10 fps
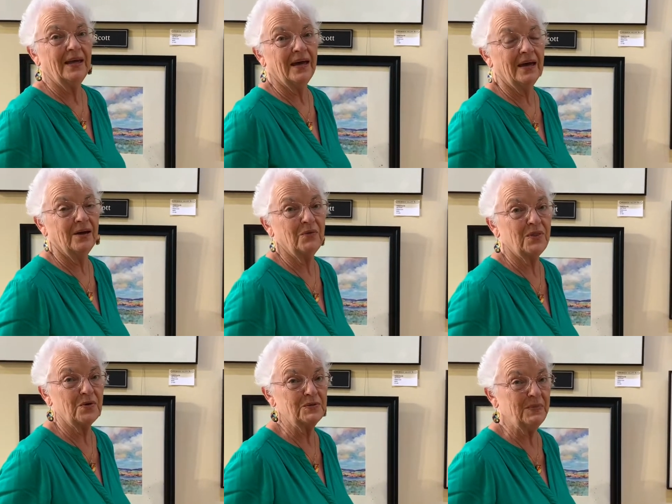uh, with
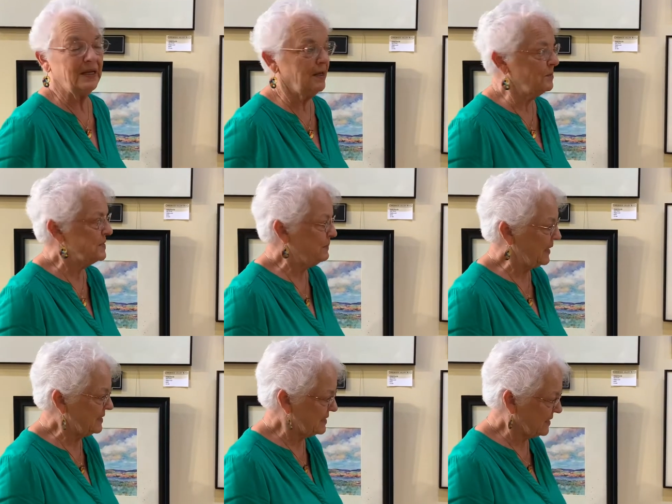those mediums.
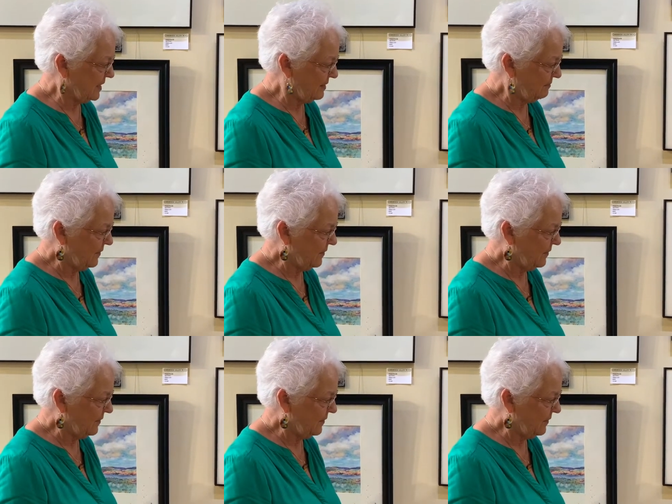But uh,